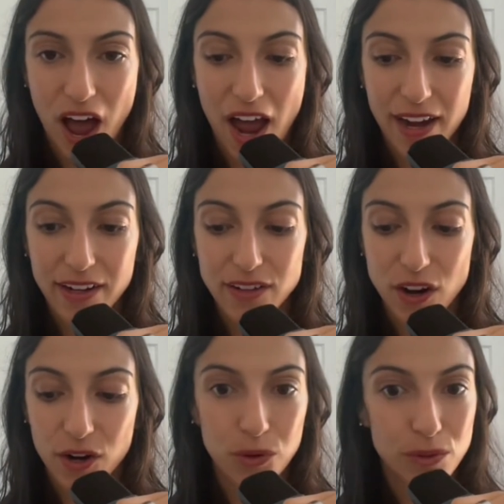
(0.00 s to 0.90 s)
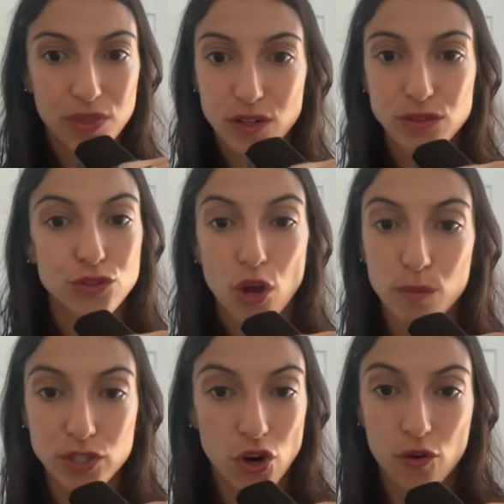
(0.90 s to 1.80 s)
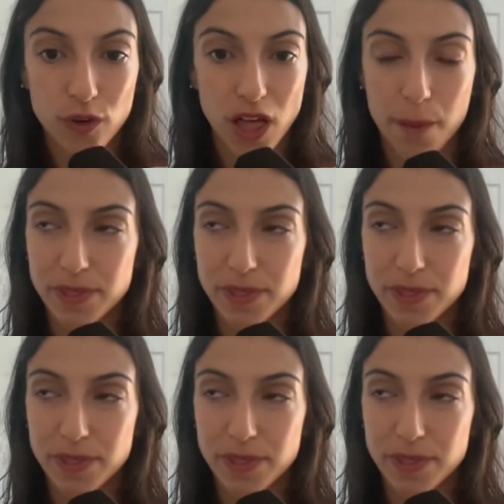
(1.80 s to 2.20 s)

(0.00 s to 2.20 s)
I know there's so much overlap,